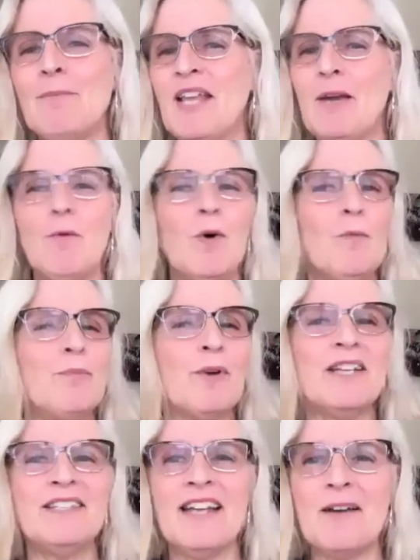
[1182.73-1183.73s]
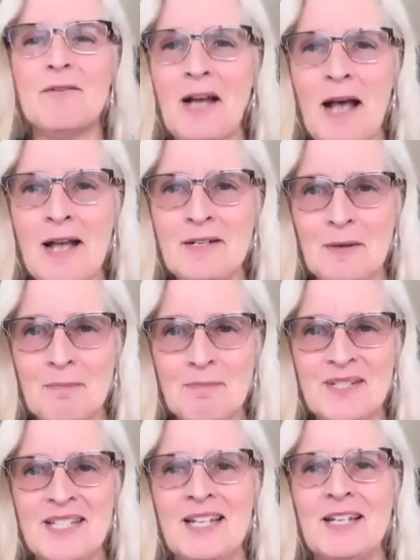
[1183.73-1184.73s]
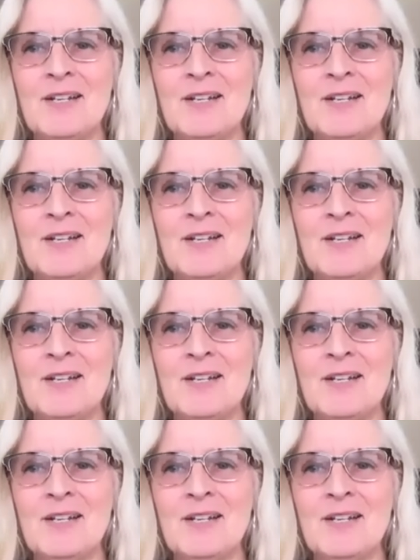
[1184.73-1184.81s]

They won't break down condoms.